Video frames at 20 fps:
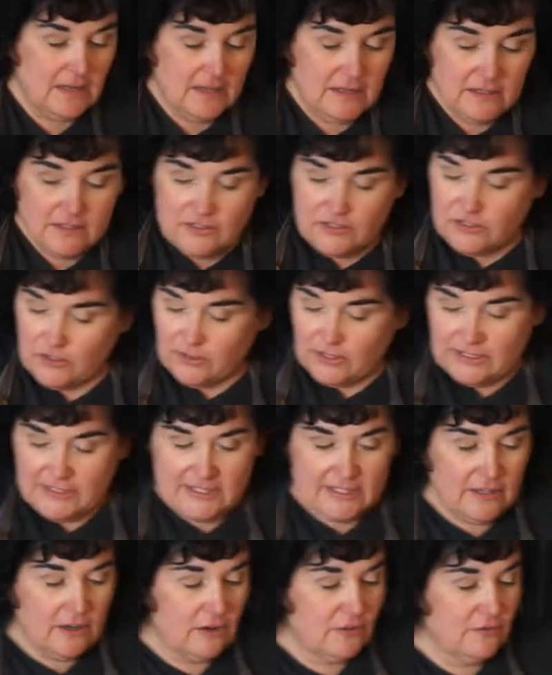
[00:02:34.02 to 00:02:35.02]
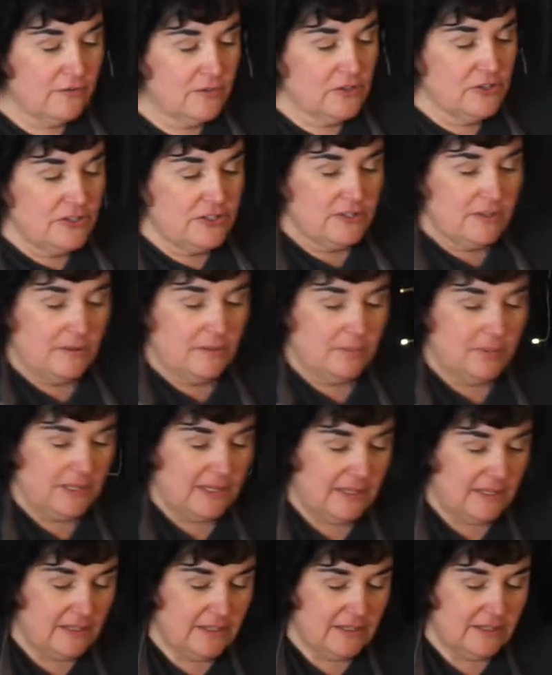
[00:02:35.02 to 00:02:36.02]
So let's see, our first
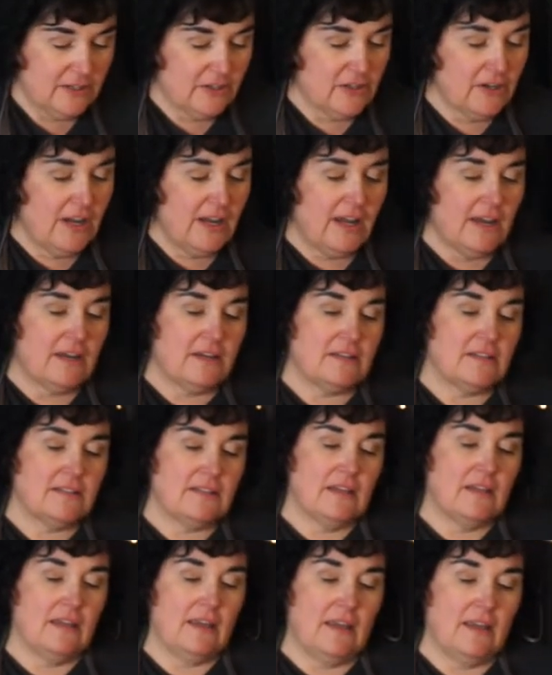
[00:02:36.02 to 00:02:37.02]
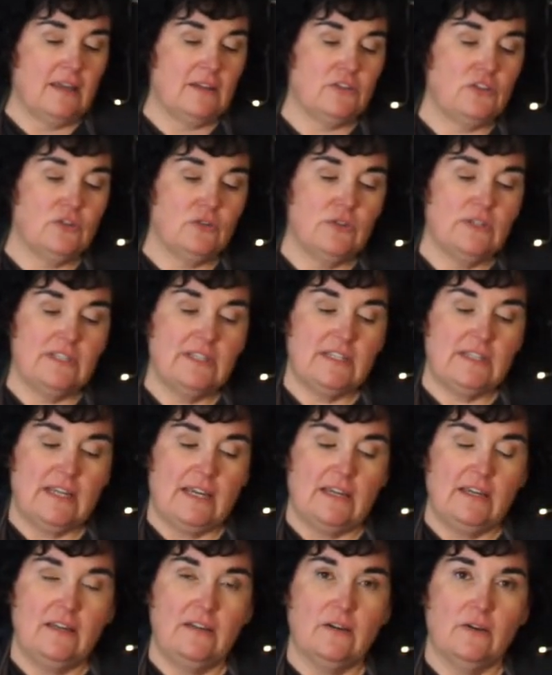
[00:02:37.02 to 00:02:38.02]
plate here has a tuna
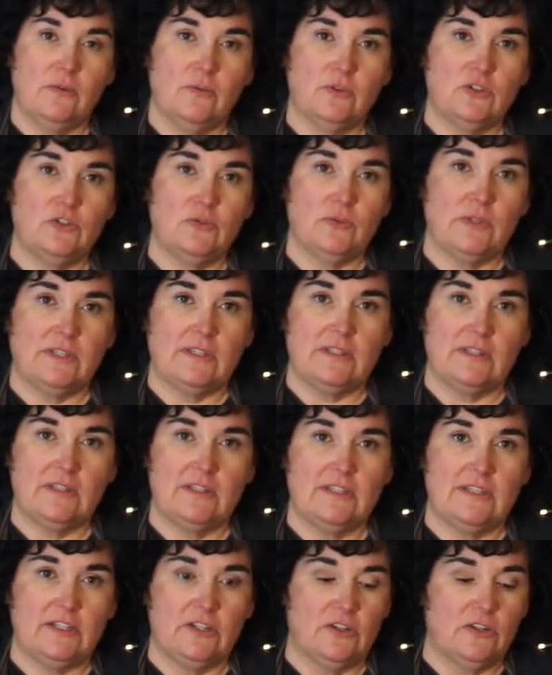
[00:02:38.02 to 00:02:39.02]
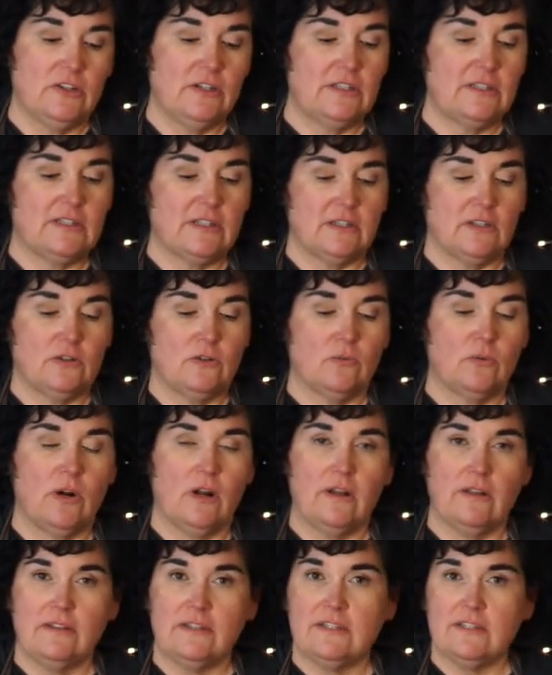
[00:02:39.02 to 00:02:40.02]
steak, which was seared. It's a little
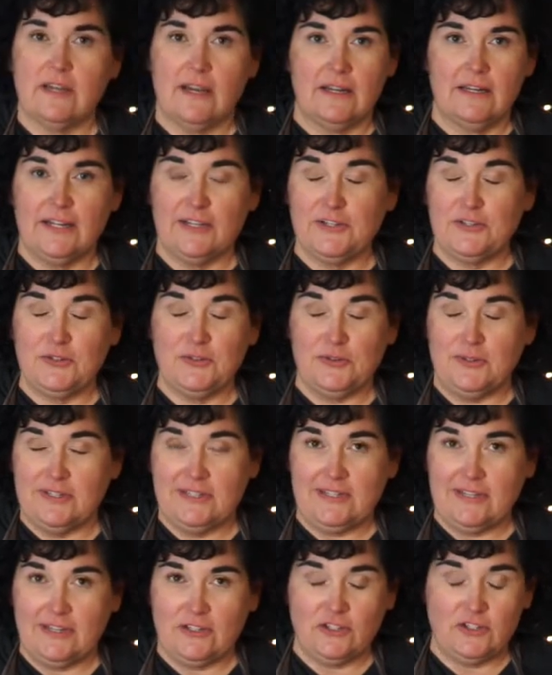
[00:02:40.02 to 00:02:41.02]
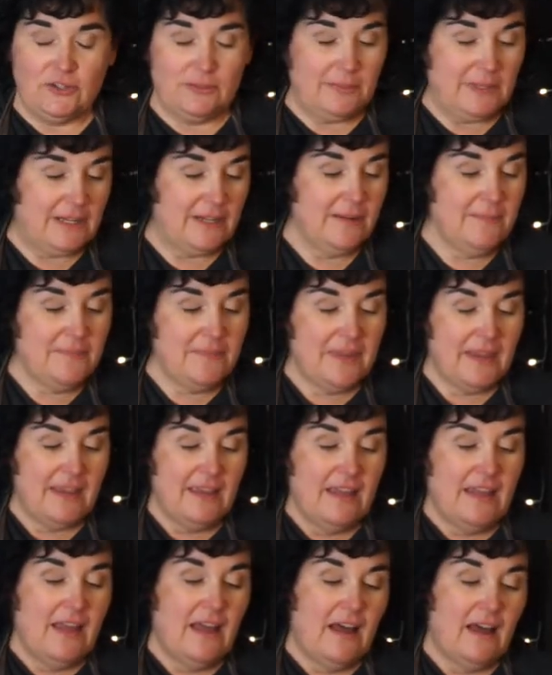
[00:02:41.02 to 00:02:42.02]
raw on the side, as tuna steak should be.
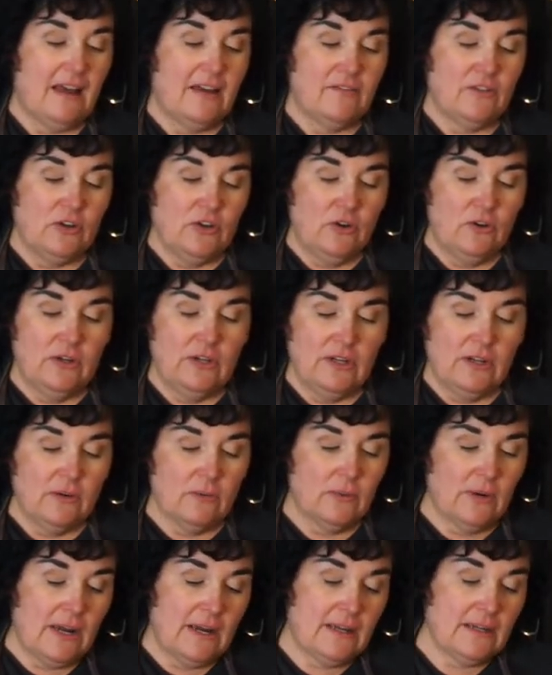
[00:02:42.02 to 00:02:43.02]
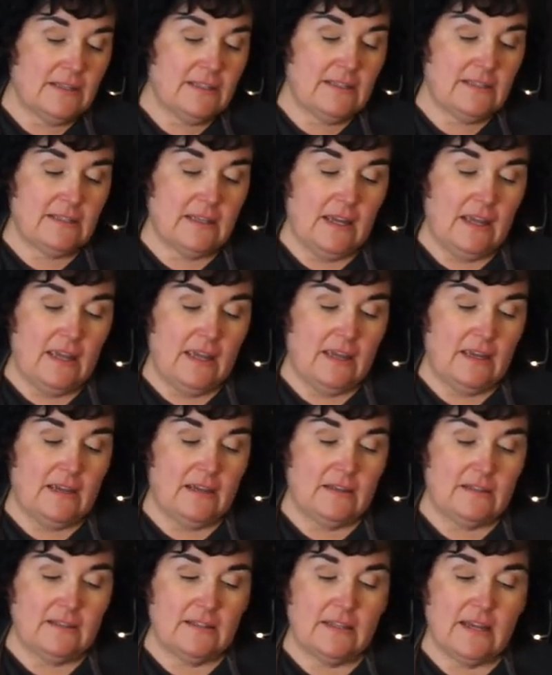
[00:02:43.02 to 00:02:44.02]
I have a coconut rice,
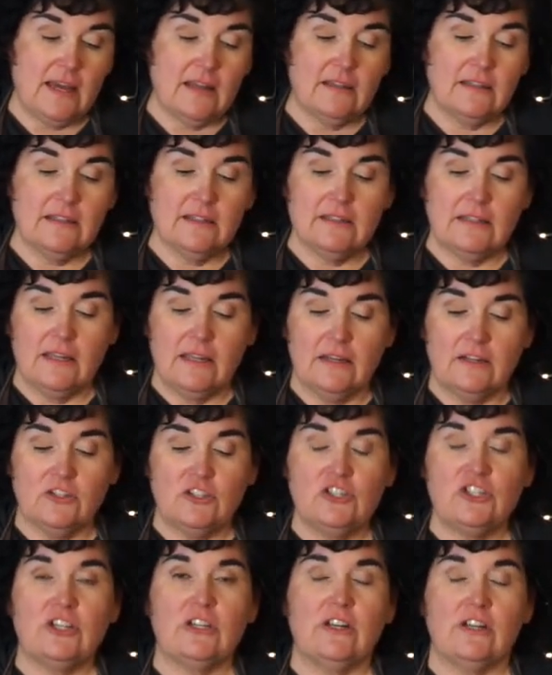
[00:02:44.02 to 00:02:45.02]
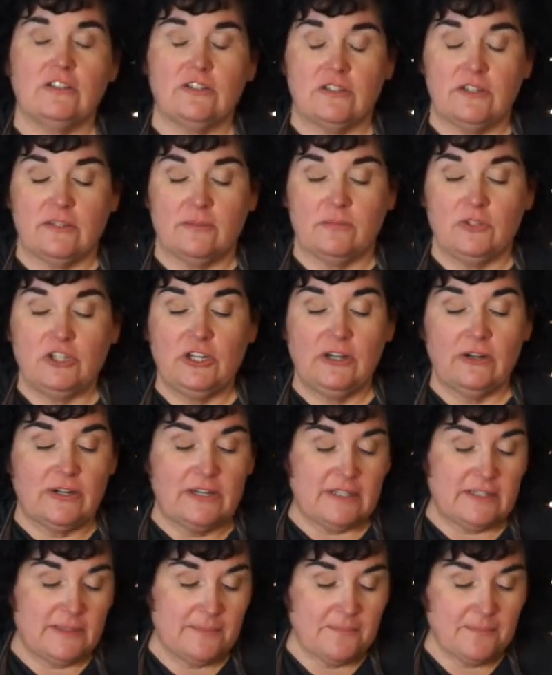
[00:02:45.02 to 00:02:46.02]
a salad, and some cherries.